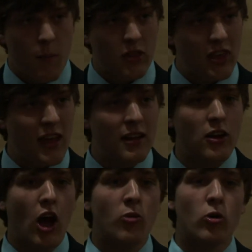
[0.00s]
But then
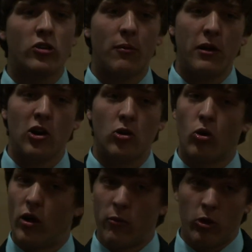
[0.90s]
God worked a
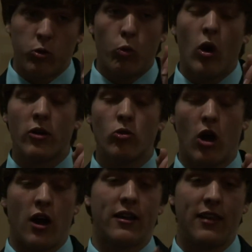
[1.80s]
miracle, and with one
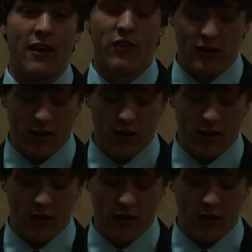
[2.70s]
rock, David